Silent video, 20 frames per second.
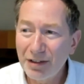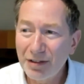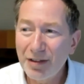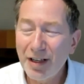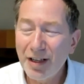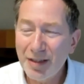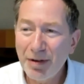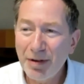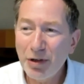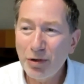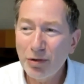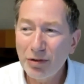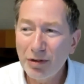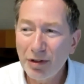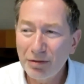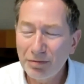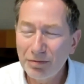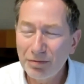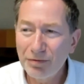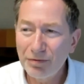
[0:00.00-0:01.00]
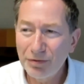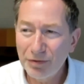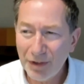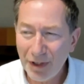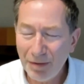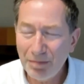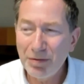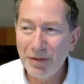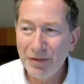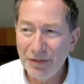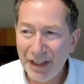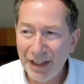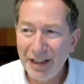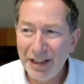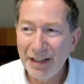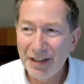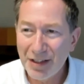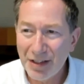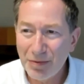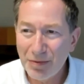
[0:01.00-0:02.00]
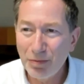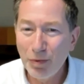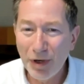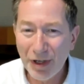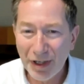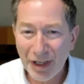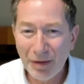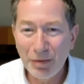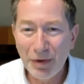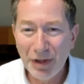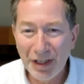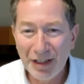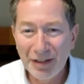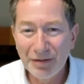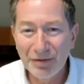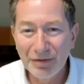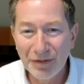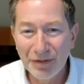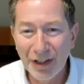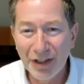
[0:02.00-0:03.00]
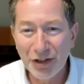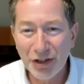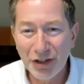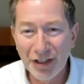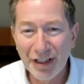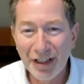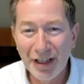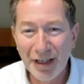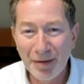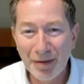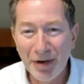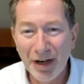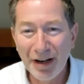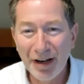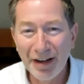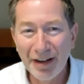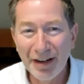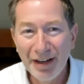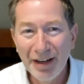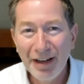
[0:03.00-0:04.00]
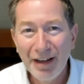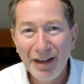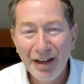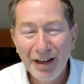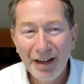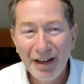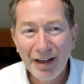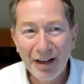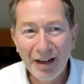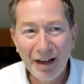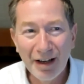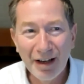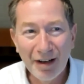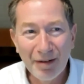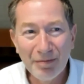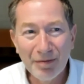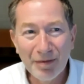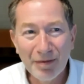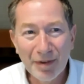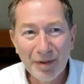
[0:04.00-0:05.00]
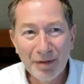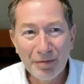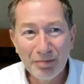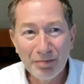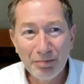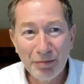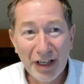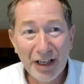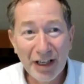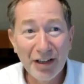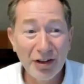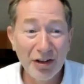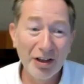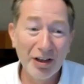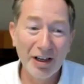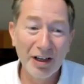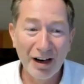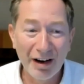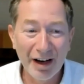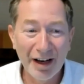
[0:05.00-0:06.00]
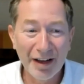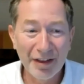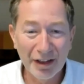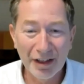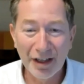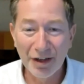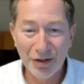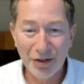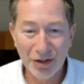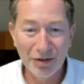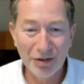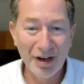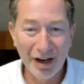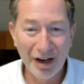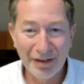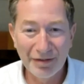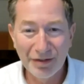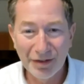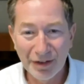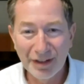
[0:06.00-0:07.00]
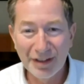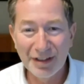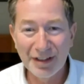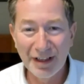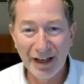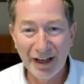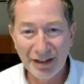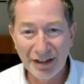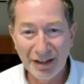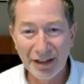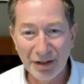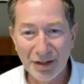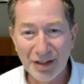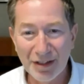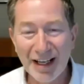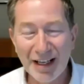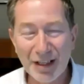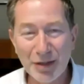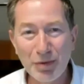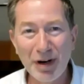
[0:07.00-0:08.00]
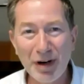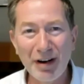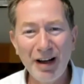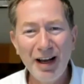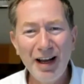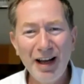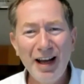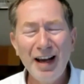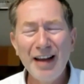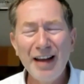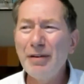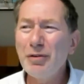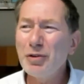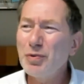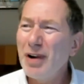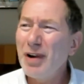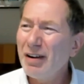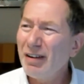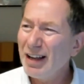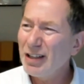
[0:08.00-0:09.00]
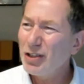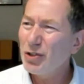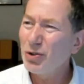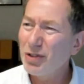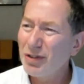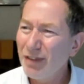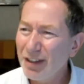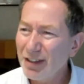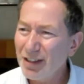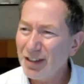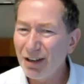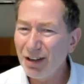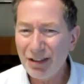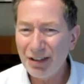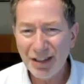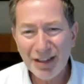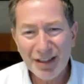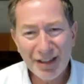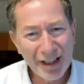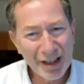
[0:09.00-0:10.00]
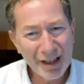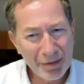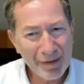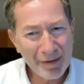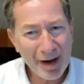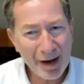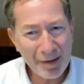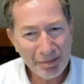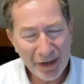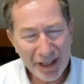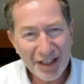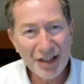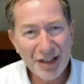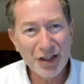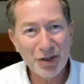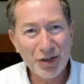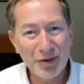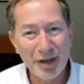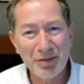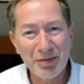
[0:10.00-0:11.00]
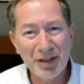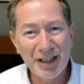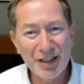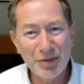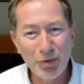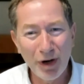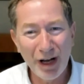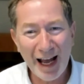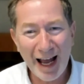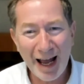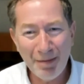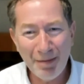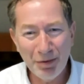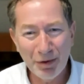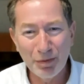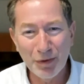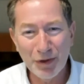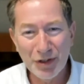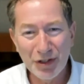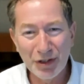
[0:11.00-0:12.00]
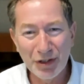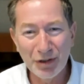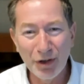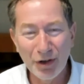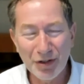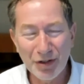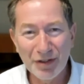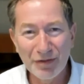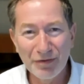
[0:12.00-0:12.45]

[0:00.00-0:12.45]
spent a couple of years working within Virgin and EMI, being the guy, the go-to guy for internet deals. And that was where I sort of started to learn a bit about business, really, because what happened was that lots of